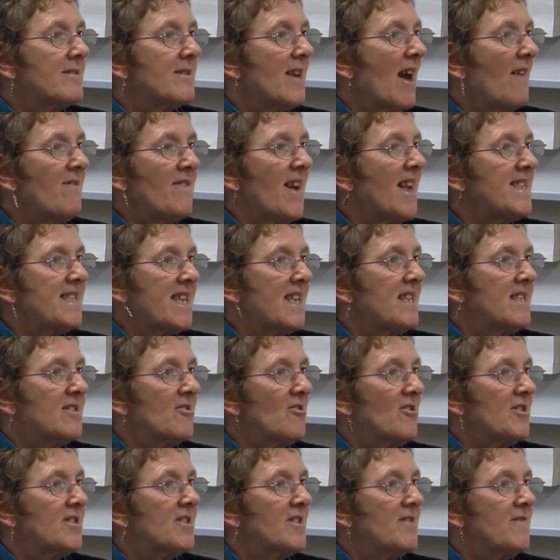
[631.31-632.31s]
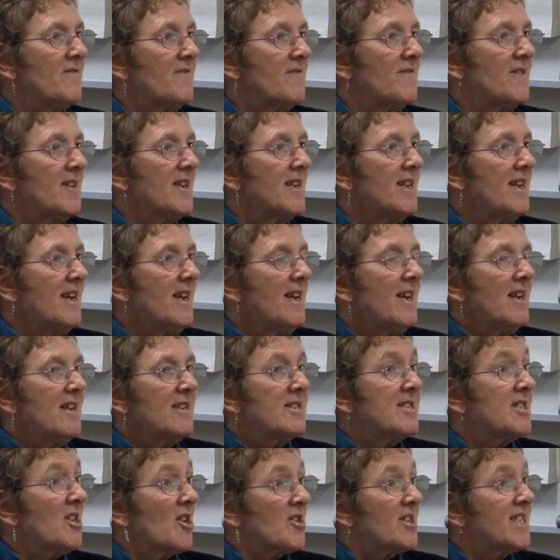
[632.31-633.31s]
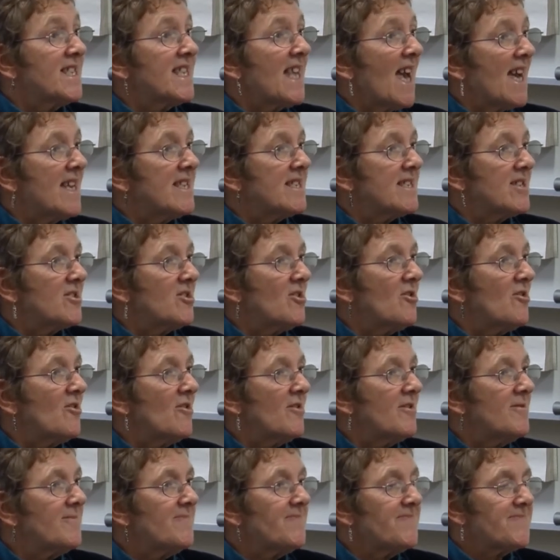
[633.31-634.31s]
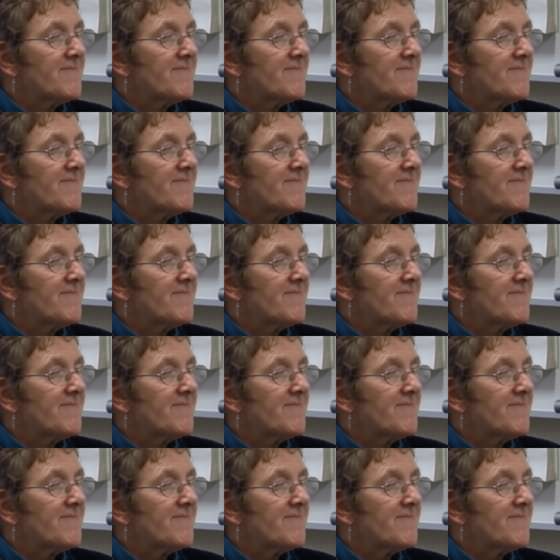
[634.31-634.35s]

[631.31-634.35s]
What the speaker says: have any sort of success at all.